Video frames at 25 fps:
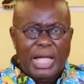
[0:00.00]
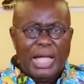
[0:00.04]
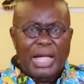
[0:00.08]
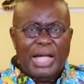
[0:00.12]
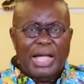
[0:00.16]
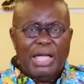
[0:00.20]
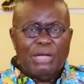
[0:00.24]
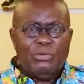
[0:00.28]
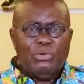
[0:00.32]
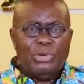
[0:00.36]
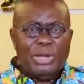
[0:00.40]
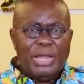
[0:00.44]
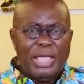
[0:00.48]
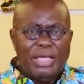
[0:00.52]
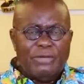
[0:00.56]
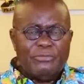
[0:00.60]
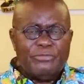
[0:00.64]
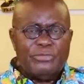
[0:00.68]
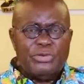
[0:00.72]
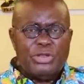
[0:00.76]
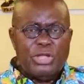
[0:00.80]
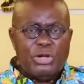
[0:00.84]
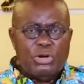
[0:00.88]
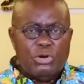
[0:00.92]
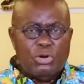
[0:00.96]
I will
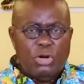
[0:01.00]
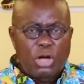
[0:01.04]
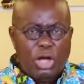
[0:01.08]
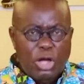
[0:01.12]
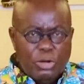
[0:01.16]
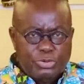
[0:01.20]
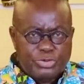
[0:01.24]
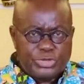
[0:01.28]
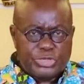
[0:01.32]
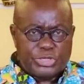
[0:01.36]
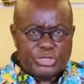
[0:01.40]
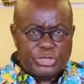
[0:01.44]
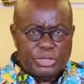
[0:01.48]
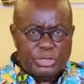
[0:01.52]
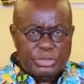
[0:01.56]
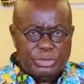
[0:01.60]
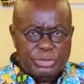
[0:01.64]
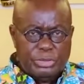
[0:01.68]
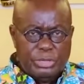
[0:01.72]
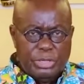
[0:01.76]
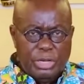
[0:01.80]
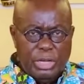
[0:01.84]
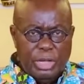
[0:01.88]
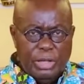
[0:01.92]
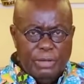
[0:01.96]
have no option
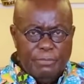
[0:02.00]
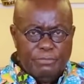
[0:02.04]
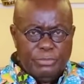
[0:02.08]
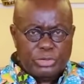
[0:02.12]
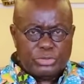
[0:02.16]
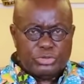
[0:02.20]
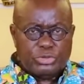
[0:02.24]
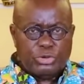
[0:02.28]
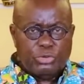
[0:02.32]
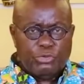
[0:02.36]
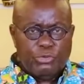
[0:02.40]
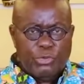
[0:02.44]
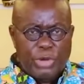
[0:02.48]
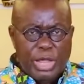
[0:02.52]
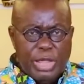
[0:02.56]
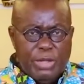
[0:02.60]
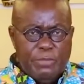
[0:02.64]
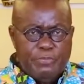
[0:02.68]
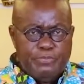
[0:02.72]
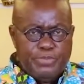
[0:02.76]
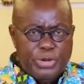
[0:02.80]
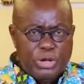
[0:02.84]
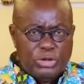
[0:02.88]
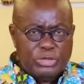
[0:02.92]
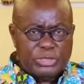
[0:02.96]
but to
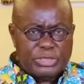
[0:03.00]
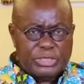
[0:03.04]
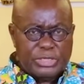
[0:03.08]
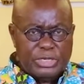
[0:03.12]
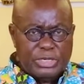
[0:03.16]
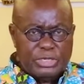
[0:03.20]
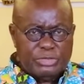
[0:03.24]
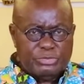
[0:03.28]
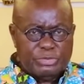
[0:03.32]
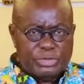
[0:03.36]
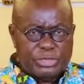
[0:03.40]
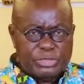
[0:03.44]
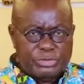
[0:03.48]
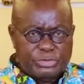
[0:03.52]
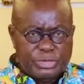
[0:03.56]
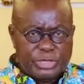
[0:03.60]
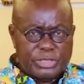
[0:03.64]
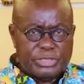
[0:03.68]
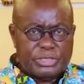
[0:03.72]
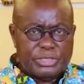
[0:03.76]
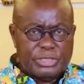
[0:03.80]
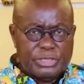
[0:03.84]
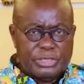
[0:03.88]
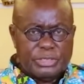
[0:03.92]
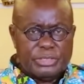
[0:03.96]
reimpose these
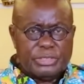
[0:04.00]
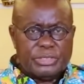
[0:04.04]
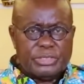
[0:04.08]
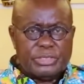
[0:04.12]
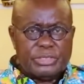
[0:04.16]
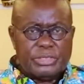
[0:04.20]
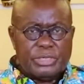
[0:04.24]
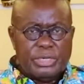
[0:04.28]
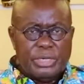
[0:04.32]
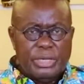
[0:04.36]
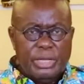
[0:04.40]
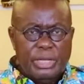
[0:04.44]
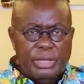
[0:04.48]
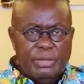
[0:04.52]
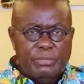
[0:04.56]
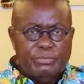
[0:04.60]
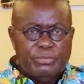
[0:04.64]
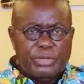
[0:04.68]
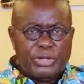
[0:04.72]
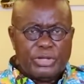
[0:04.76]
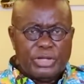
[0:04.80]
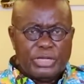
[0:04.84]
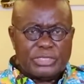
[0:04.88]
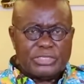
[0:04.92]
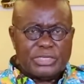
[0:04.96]
restrictions,
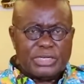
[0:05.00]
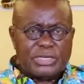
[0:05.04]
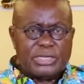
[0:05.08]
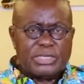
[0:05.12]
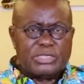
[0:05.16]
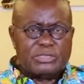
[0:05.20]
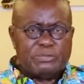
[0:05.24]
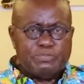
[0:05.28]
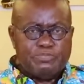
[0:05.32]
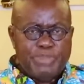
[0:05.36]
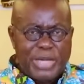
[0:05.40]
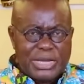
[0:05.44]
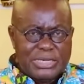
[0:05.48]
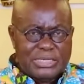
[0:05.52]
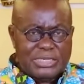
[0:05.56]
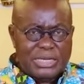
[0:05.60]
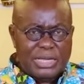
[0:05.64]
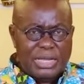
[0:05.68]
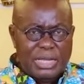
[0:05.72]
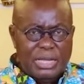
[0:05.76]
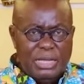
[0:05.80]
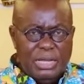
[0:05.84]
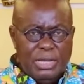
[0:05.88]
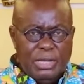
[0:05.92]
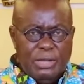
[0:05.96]
because it is
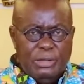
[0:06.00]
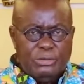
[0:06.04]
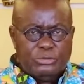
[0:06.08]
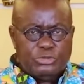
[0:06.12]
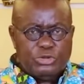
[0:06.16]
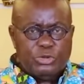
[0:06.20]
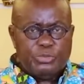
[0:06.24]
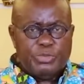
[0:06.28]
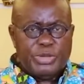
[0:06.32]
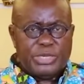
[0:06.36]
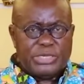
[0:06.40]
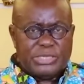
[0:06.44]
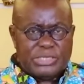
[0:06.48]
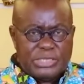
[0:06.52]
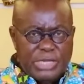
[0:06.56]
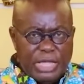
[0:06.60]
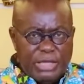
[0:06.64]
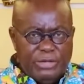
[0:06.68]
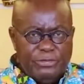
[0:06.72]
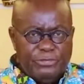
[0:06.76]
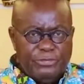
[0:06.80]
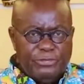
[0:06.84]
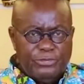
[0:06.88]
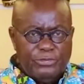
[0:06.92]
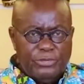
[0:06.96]
better to be
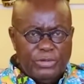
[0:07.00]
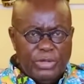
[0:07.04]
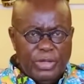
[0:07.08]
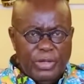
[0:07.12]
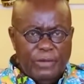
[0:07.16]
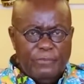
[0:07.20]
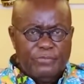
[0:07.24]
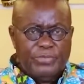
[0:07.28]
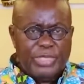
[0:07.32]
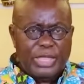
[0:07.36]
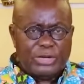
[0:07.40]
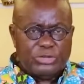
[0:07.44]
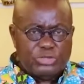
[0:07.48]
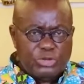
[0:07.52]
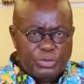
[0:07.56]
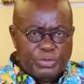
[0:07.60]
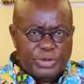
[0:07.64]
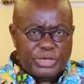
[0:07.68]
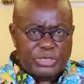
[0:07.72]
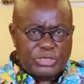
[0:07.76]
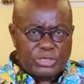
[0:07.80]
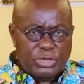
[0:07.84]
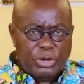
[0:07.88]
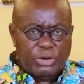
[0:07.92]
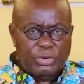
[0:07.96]
safe than to
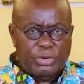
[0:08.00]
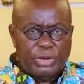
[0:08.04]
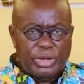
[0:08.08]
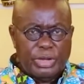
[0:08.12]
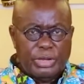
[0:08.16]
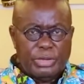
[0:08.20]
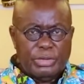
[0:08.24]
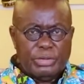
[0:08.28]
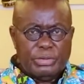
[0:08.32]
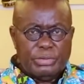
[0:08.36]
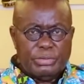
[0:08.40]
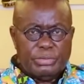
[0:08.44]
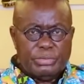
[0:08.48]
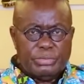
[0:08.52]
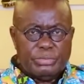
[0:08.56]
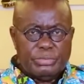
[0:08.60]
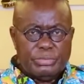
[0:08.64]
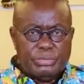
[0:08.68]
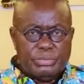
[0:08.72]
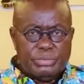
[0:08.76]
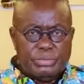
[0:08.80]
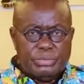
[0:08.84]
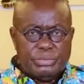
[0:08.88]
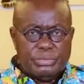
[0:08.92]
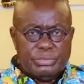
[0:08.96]
be sorry.
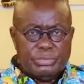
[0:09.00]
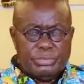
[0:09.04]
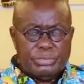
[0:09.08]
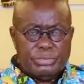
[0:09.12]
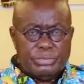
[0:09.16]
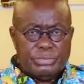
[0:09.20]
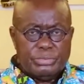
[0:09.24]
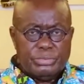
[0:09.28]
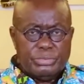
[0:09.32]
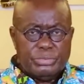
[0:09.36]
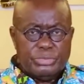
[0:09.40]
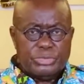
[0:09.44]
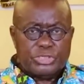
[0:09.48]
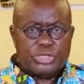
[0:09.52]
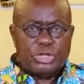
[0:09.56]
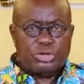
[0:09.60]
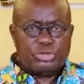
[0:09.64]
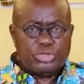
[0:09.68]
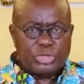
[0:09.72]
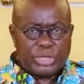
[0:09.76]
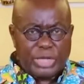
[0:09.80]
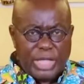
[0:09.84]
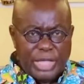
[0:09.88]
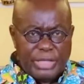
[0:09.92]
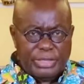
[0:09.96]
So
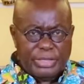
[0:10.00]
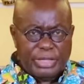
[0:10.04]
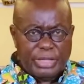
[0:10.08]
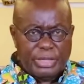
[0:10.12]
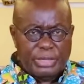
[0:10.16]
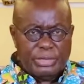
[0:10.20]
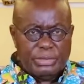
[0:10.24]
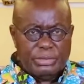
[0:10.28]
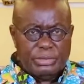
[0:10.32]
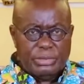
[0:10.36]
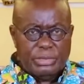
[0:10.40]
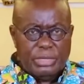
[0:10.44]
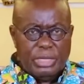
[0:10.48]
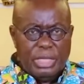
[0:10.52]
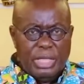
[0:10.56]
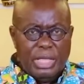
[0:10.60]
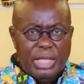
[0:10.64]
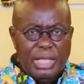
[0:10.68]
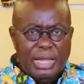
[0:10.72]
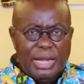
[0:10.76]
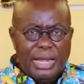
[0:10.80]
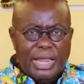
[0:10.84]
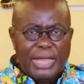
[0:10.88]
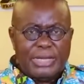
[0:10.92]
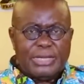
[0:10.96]
together,
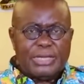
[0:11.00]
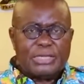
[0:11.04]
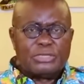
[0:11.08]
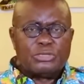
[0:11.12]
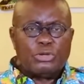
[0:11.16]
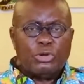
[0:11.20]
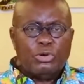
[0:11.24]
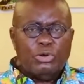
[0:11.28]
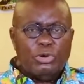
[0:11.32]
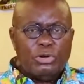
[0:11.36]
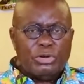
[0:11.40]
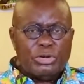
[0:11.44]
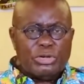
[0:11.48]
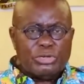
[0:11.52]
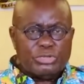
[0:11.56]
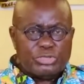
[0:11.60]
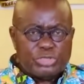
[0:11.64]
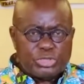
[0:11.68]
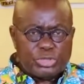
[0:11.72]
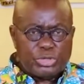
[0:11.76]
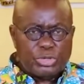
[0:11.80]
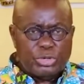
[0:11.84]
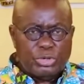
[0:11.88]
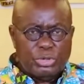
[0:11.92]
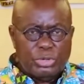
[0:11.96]
let us all
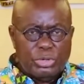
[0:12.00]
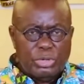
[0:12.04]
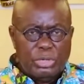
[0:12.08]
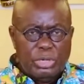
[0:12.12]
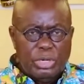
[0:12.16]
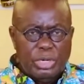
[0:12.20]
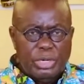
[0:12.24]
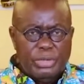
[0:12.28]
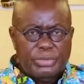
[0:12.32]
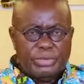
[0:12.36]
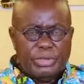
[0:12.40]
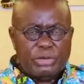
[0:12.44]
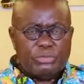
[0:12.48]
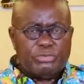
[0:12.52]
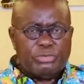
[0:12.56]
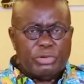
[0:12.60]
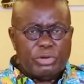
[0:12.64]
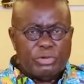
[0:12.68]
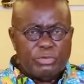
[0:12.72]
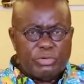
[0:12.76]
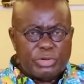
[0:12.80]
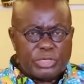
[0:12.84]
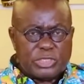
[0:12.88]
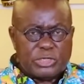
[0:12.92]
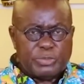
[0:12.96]
ensure that
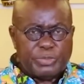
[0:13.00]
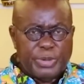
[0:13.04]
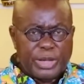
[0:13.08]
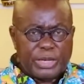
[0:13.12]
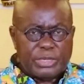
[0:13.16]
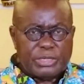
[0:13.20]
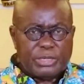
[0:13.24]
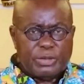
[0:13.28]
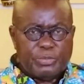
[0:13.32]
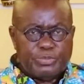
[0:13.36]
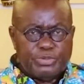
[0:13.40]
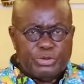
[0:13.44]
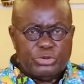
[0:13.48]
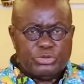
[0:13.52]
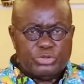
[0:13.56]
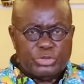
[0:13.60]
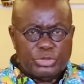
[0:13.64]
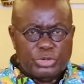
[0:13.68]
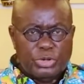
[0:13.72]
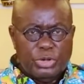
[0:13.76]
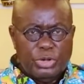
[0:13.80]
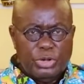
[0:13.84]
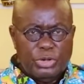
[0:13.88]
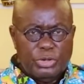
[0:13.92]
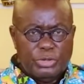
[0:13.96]
we respect the
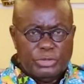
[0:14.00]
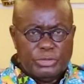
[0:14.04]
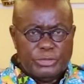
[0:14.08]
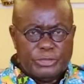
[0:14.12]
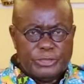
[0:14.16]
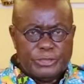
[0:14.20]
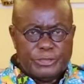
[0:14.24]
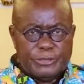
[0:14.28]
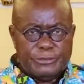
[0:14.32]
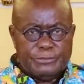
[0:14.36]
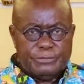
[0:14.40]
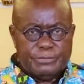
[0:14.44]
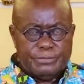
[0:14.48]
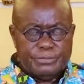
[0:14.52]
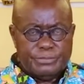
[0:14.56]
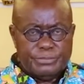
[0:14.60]
protocols.